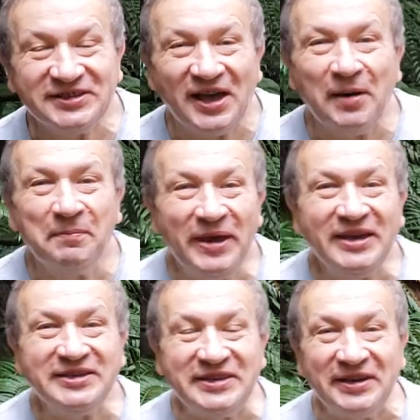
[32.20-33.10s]

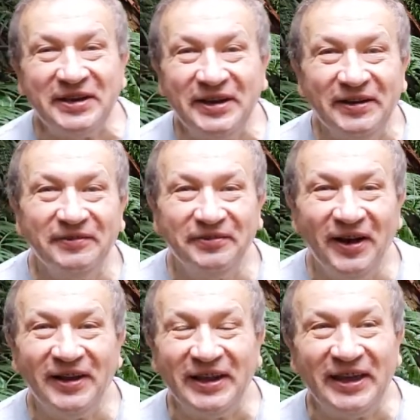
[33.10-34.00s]
amazing
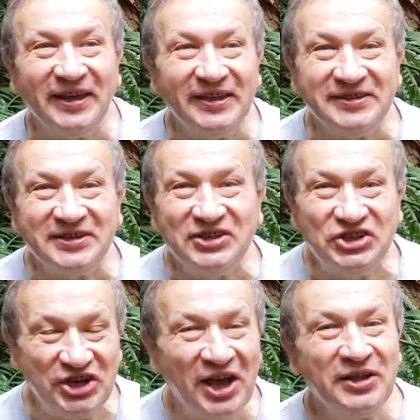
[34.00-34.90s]
valley is a
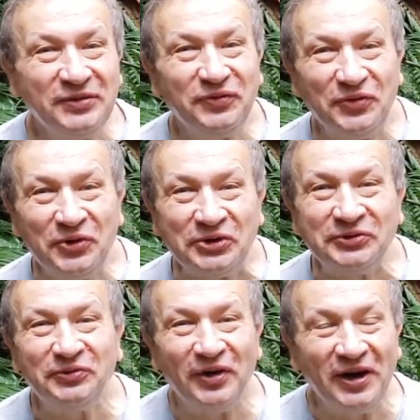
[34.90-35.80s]
giant fern
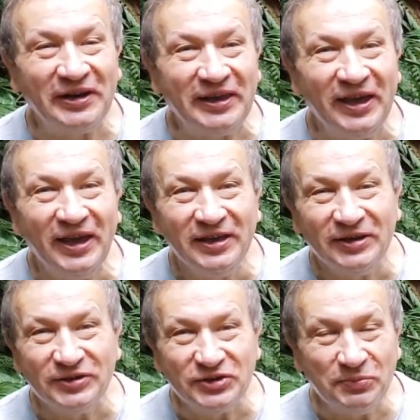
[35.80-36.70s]
valley, a
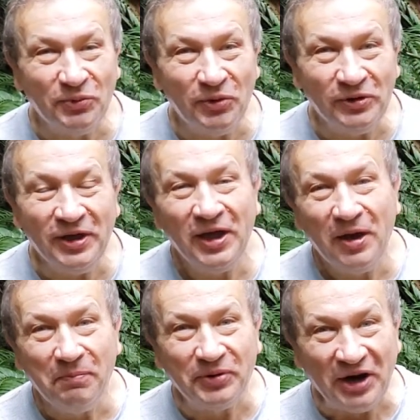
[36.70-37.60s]
small
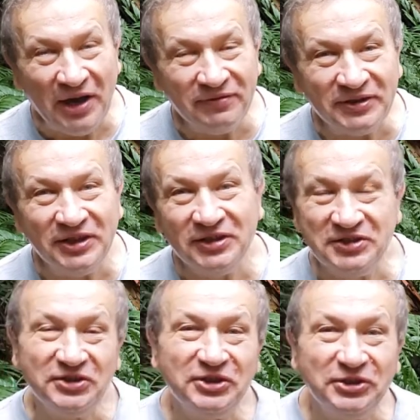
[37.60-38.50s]
private
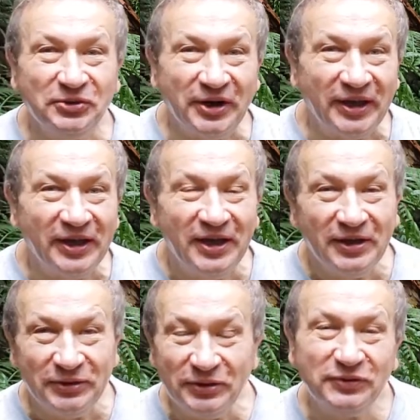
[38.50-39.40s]
territory
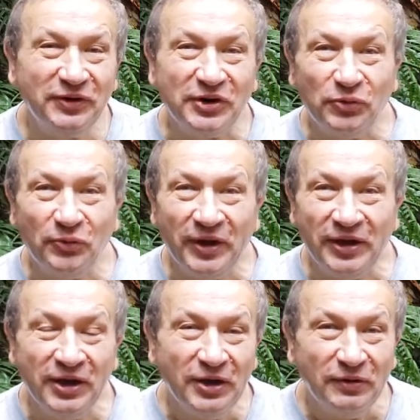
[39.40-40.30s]
not far away
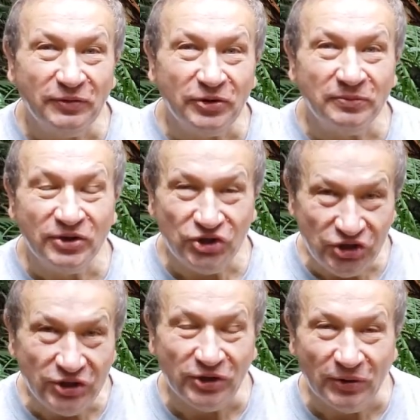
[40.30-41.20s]
from
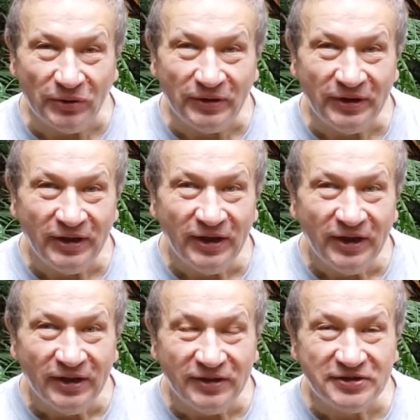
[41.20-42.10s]
Shingo.
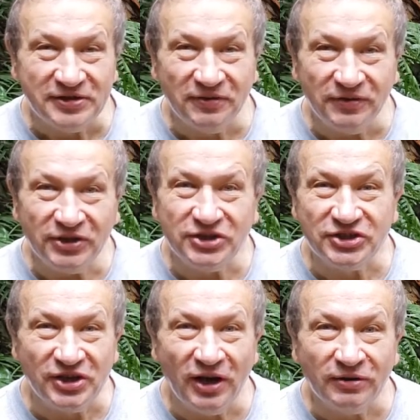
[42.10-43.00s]
This is the very
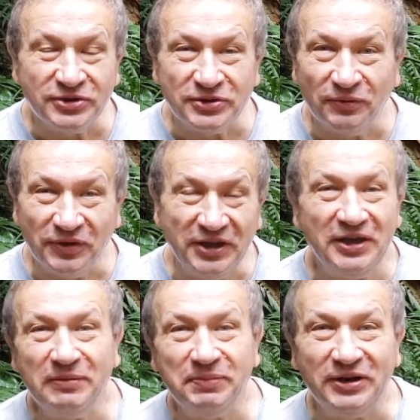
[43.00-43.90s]
south of Kii
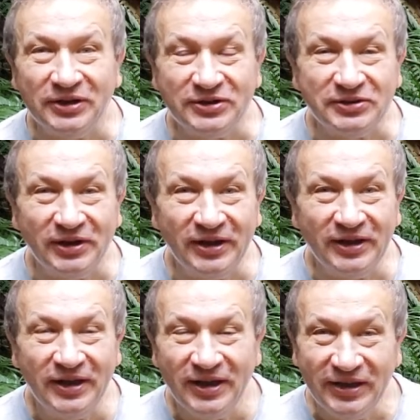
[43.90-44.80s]
Peninsula
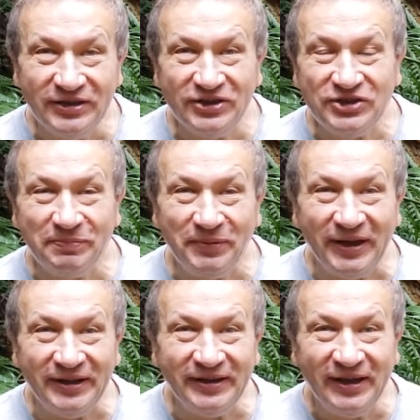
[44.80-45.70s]
in Japan,
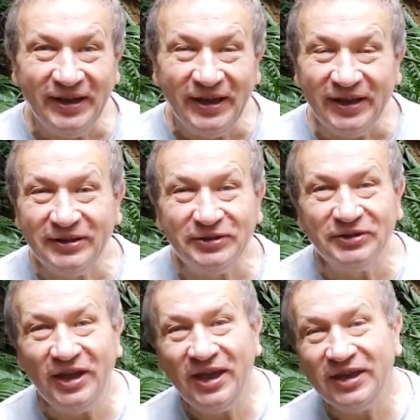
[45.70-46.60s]
and
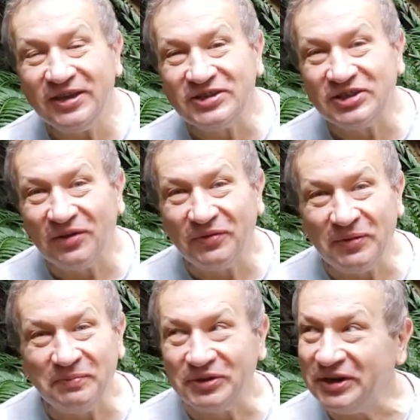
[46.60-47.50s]
today is
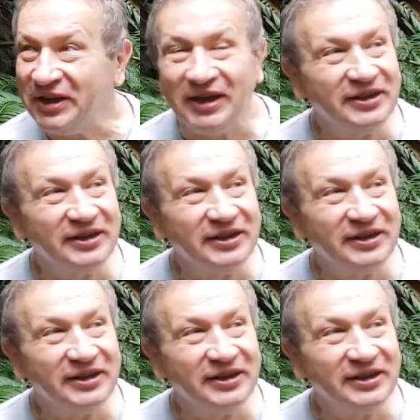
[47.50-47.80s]
November 8th.